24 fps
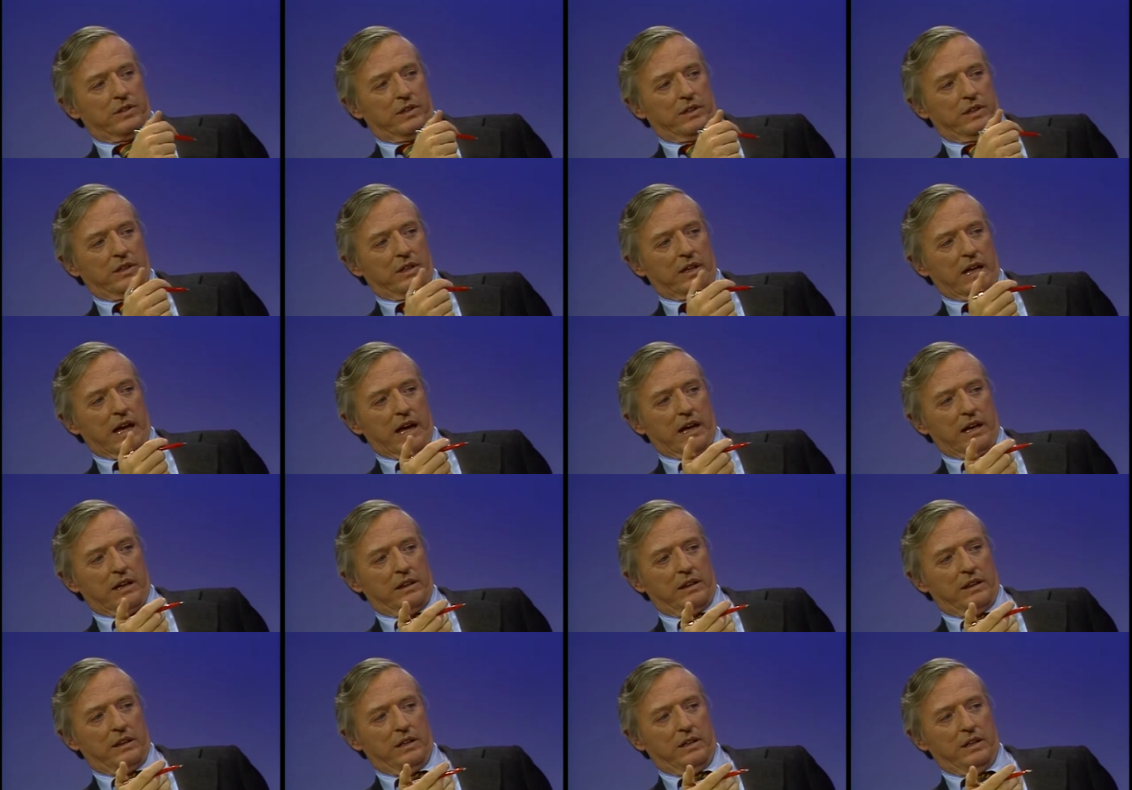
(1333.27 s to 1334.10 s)
the
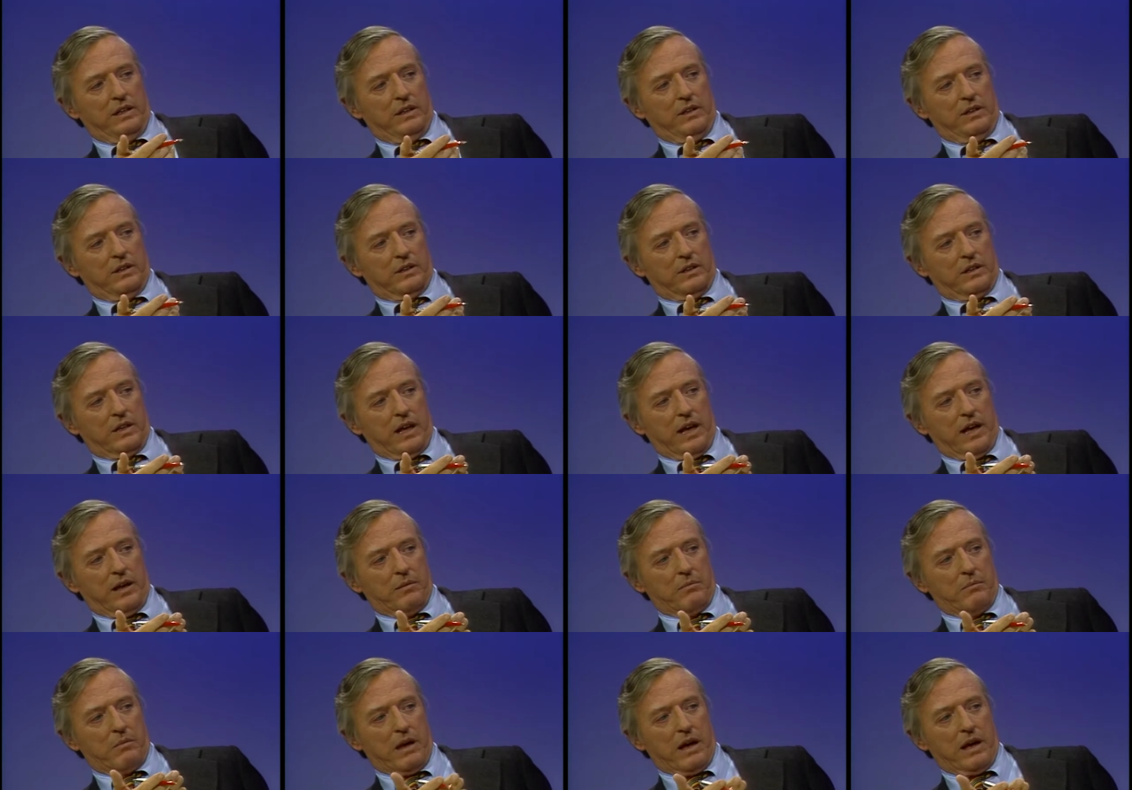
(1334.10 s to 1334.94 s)
Athenian
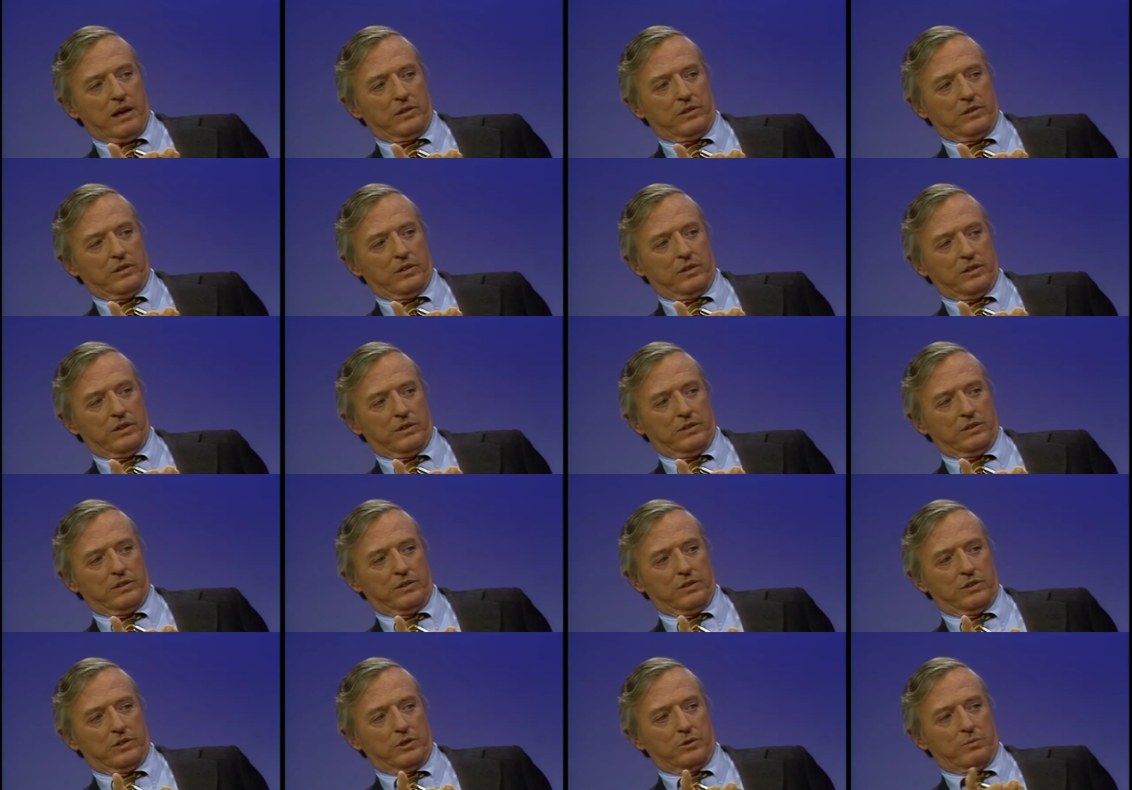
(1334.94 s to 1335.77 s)
ambassador
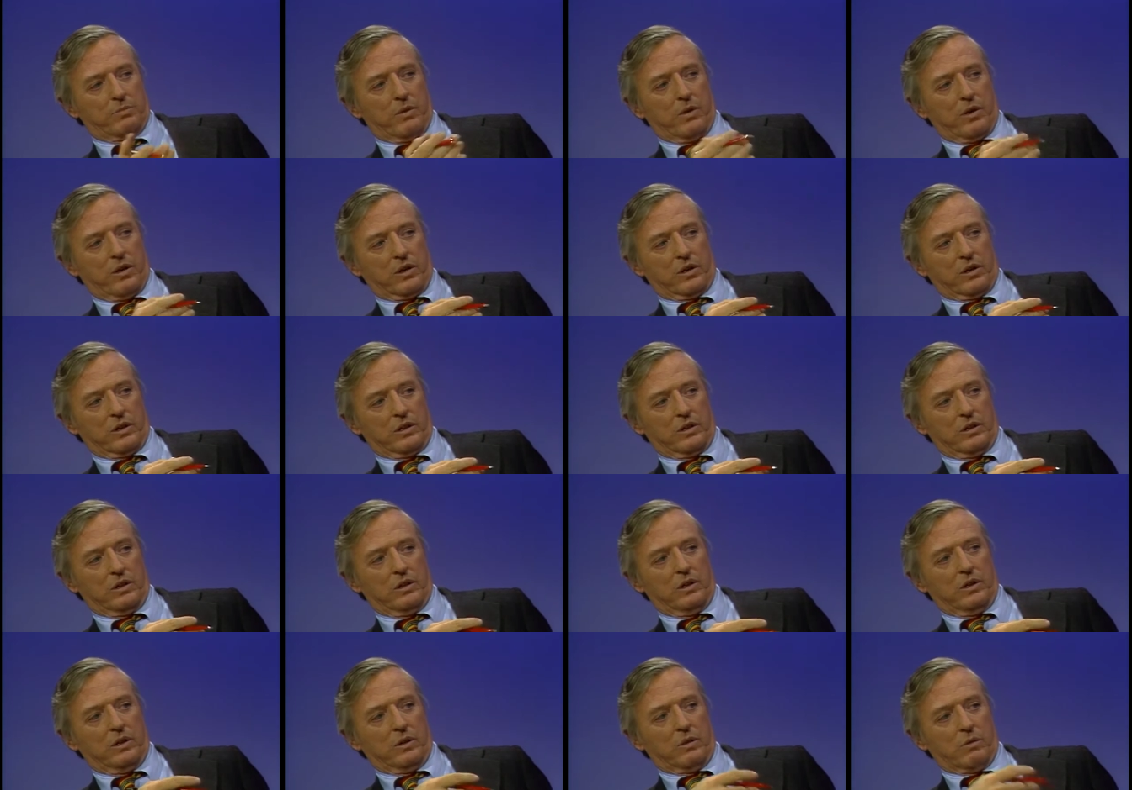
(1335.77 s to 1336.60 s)
to Sparta
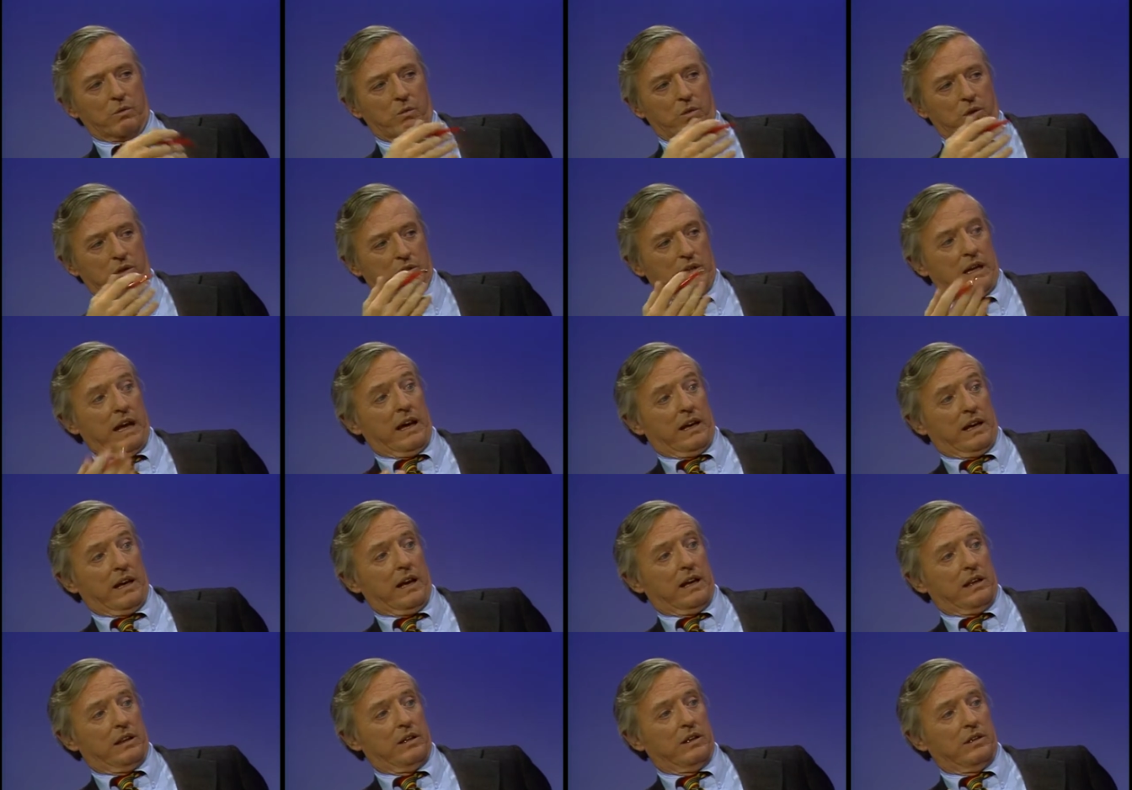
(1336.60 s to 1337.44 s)
was an
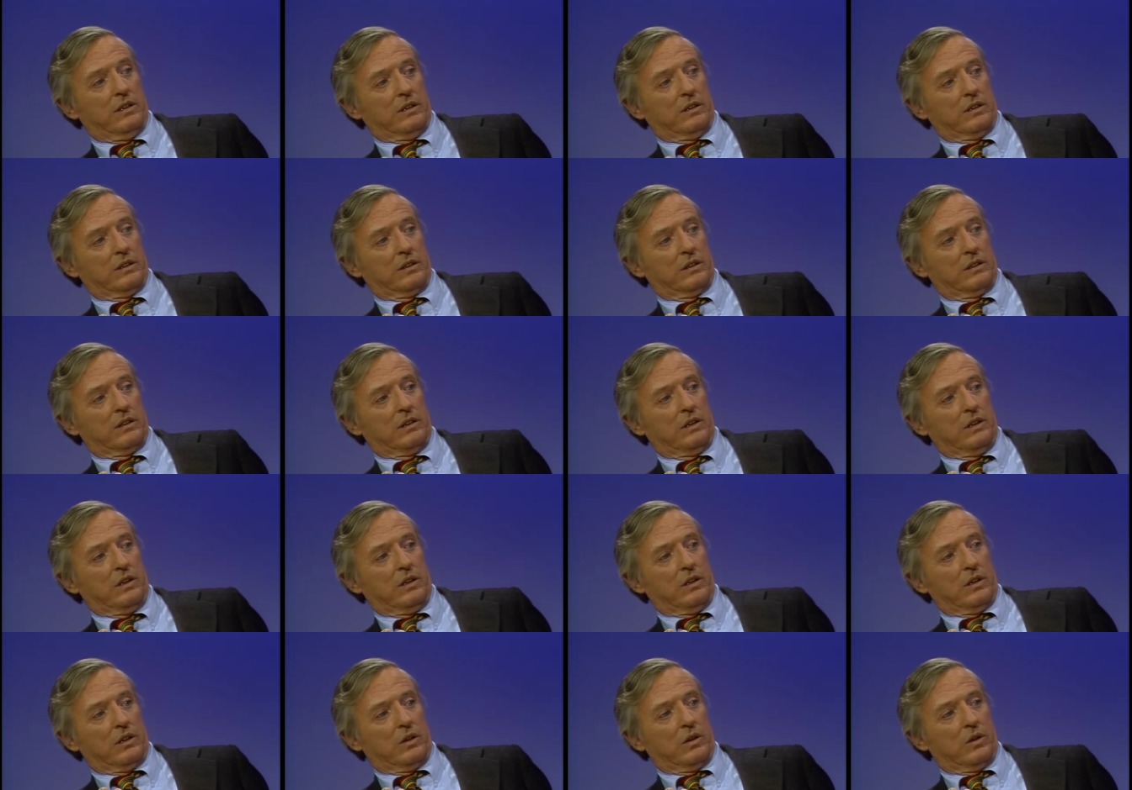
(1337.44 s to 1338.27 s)
Athenian
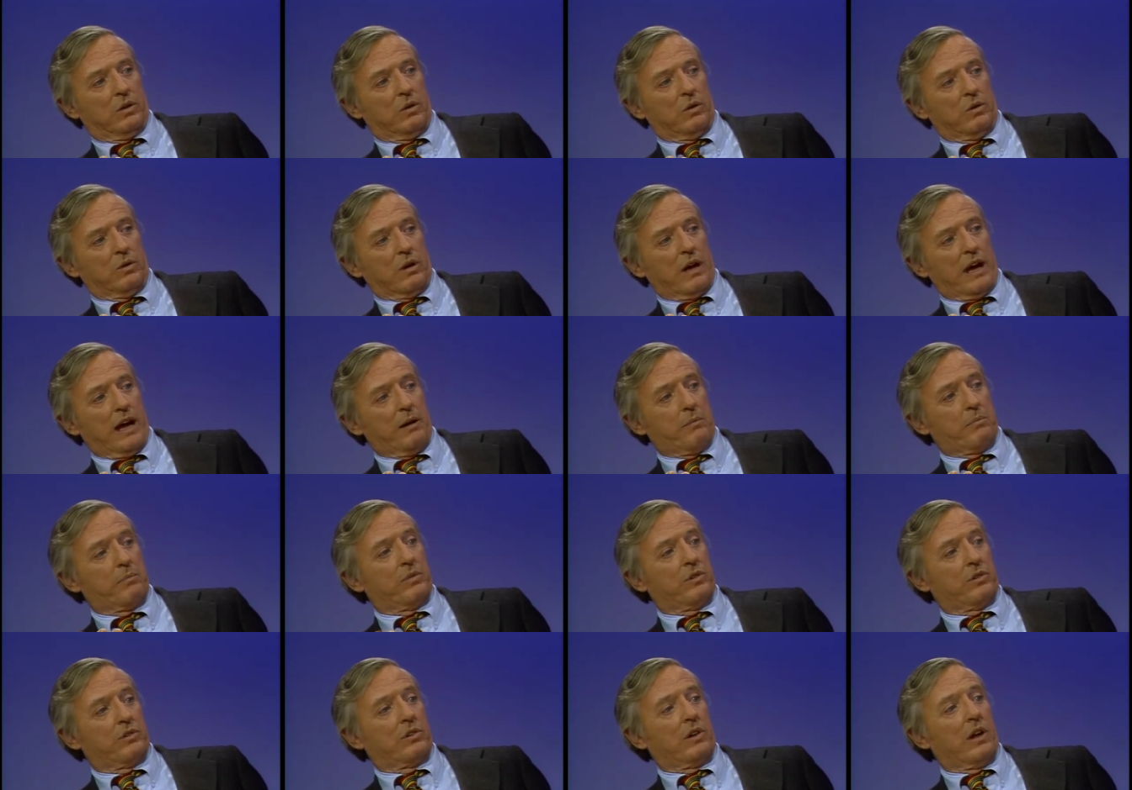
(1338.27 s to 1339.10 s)
who
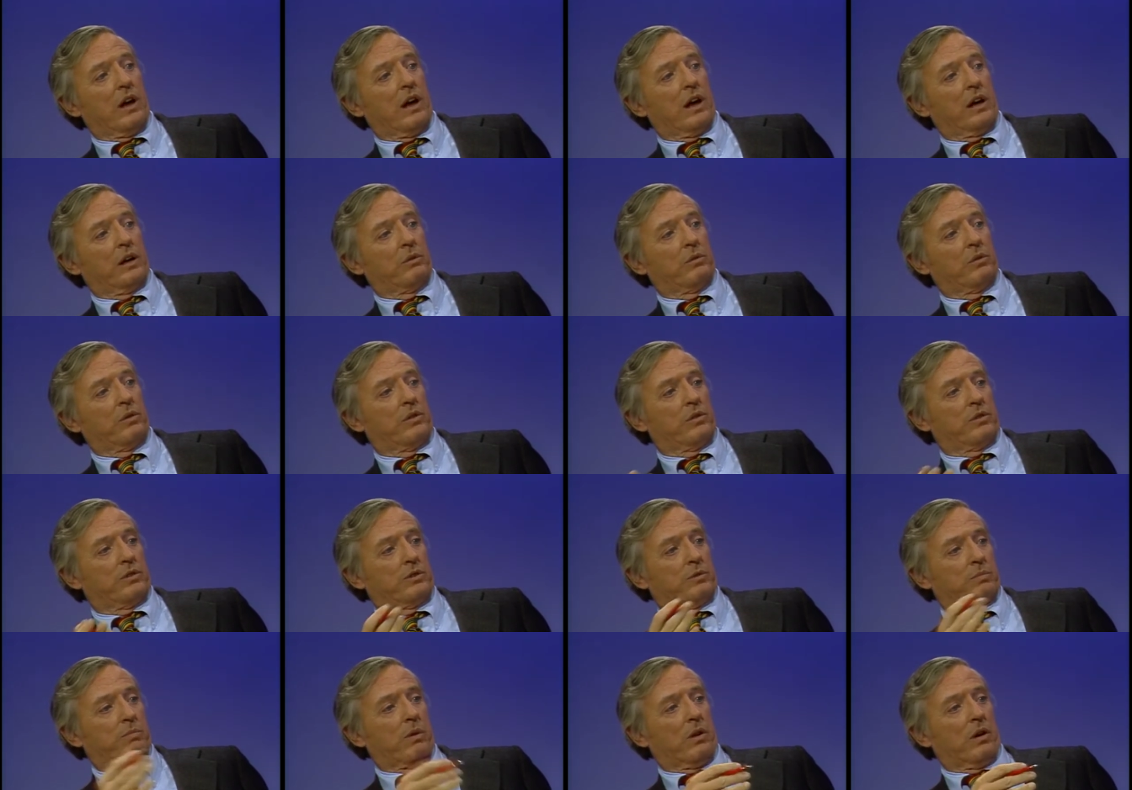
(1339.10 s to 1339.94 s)
happened to side with the
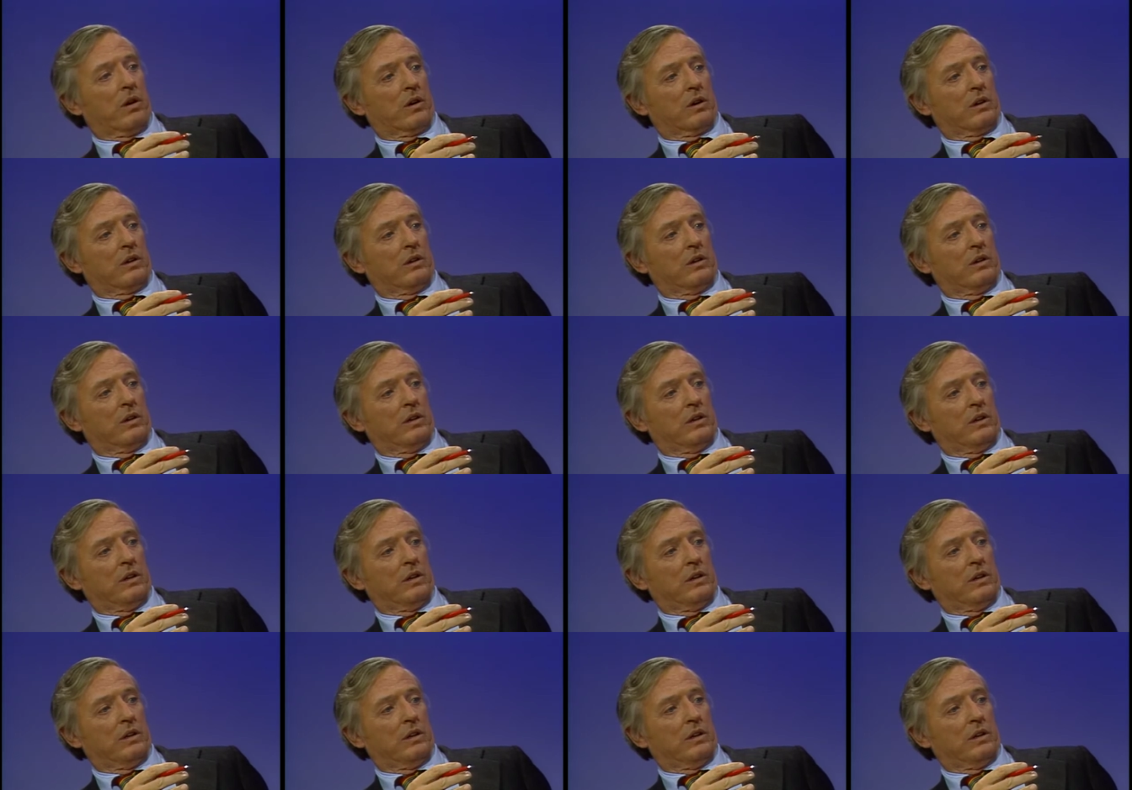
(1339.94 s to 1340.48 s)
Sparta